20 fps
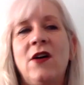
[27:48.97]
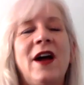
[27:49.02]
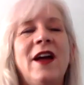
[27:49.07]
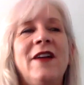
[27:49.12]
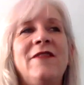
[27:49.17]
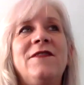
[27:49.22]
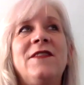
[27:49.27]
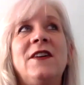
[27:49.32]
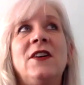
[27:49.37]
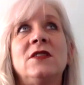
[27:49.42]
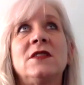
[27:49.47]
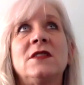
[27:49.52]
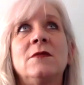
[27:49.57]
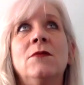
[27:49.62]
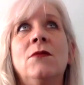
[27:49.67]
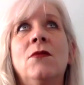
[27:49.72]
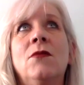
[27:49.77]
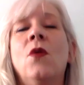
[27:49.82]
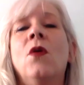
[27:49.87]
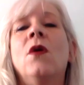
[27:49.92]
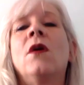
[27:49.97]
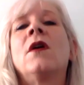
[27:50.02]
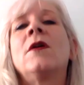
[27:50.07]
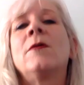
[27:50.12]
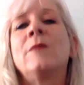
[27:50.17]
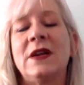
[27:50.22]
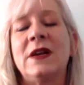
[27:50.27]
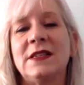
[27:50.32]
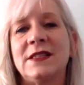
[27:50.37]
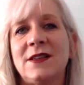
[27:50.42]
I felt more
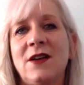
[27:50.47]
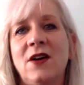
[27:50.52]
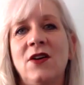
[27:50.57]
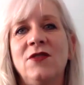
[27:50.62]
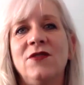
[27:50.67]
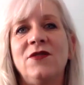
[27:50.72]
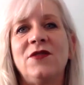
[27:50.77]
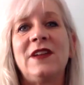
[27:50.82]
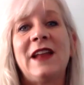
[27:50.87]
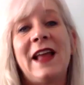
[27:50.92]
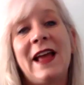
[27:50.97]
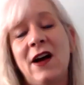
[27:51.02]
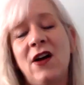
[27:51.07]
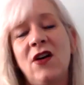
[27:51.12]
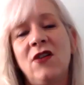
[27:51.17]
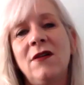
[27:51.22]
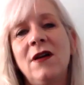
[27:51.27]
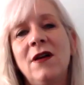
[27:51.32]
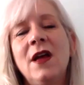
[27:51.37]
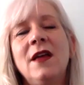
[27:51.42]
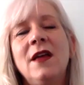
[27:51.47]
myself now